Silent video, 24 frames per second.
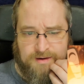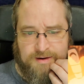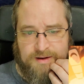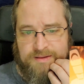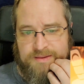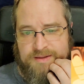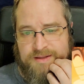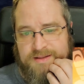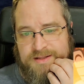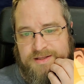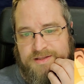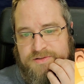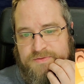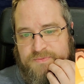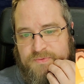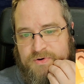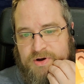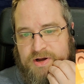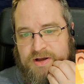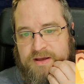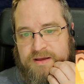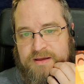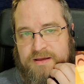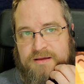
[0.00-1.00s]
And I think that's
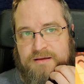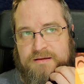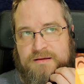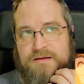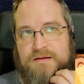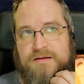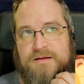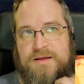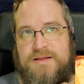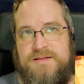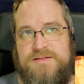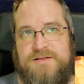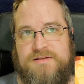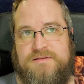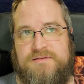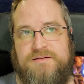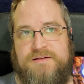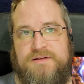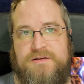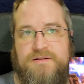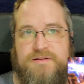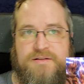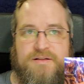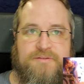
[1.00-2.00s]
why it's a
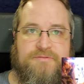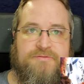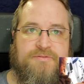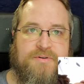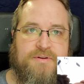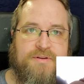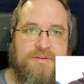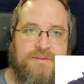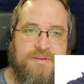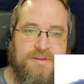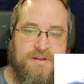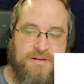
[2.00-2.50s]
little different